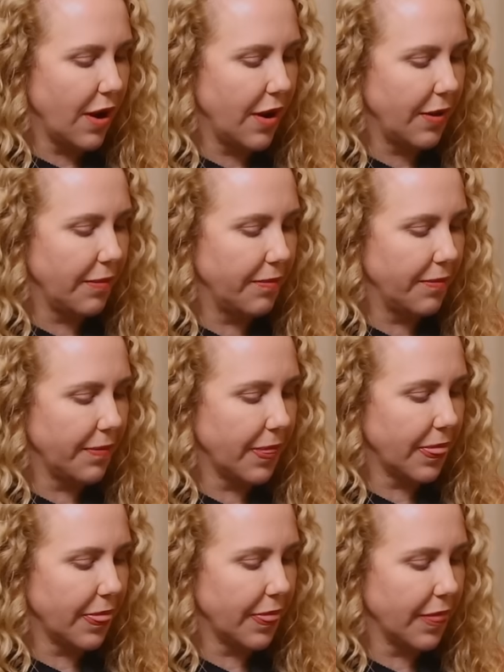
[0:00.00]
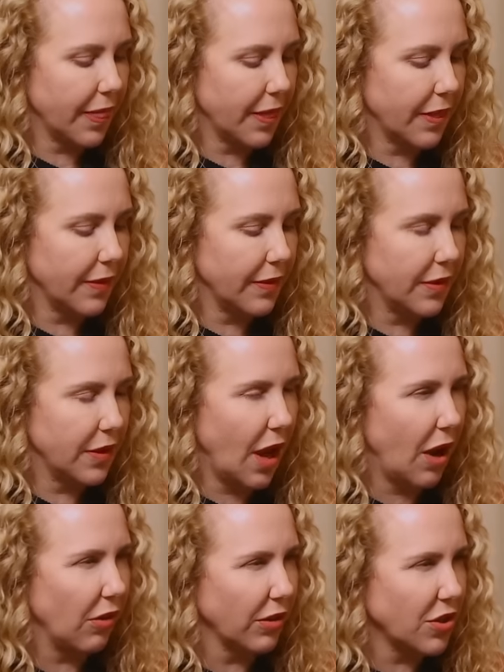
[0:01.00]
um,
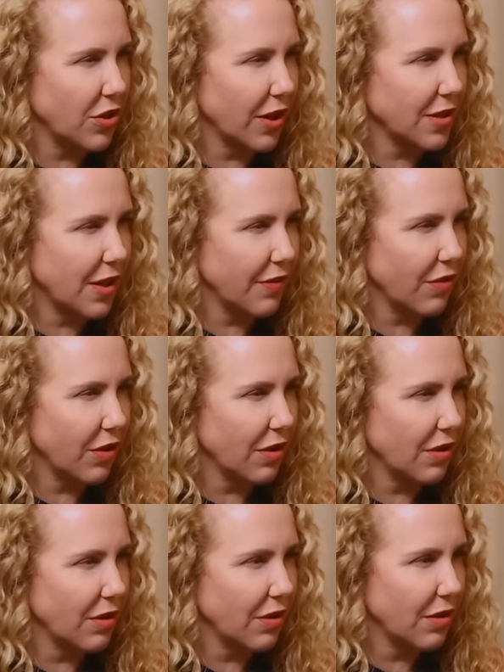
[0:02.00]
how long did you guys date for?